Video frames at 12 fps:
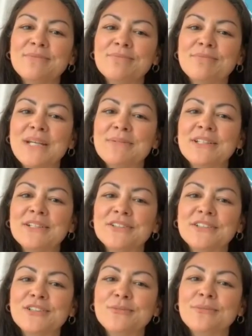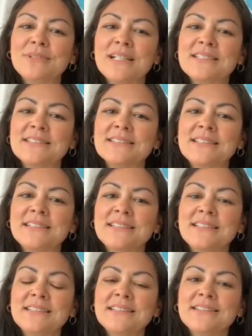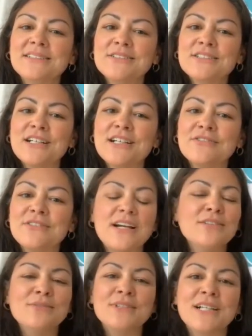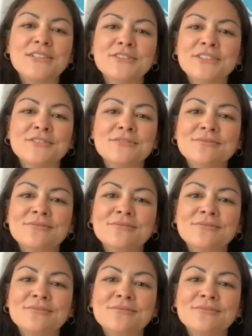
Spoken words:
maybe they're a little less closed off. I don't know.